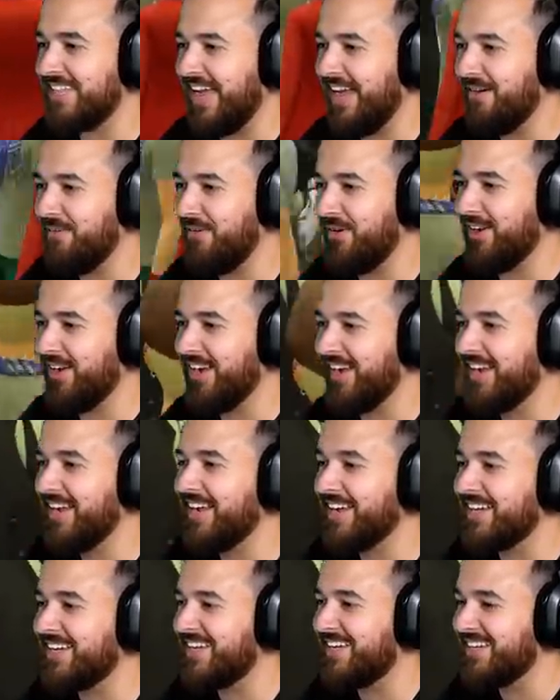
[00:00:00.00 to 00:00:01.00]
that
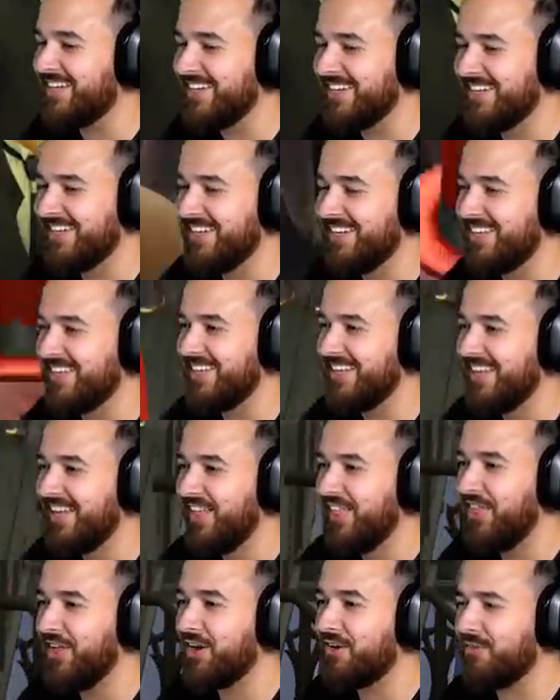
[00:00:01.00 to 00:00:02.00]
work?
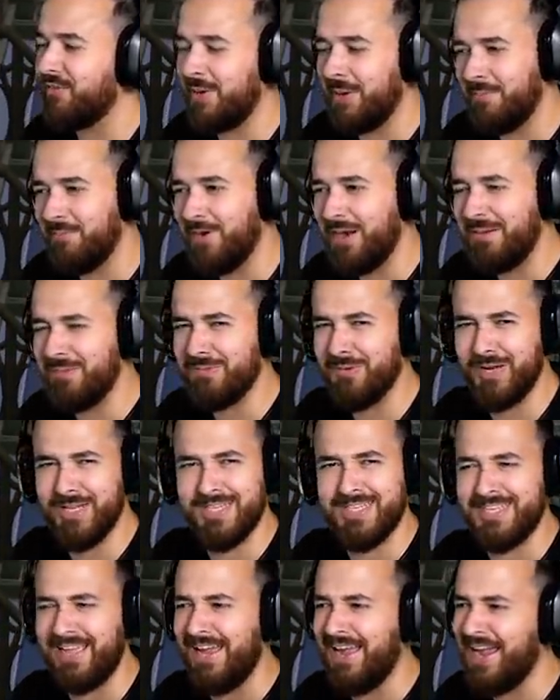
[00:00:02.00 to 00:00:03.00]
the Grim Reaper
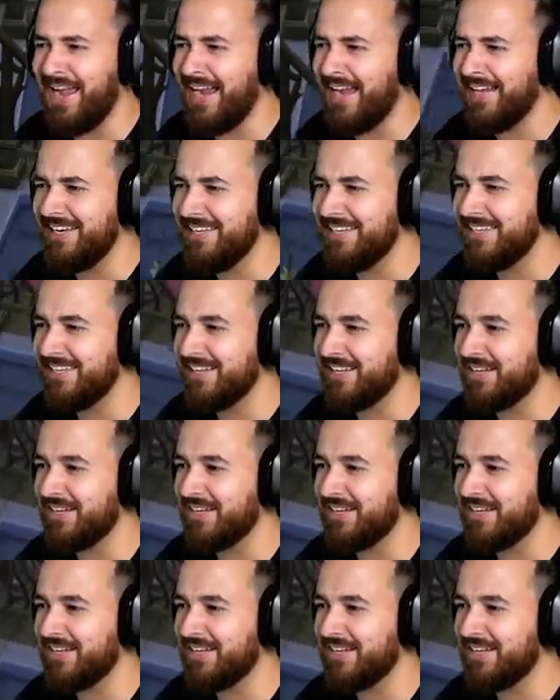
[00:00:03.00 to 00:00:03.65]
has died?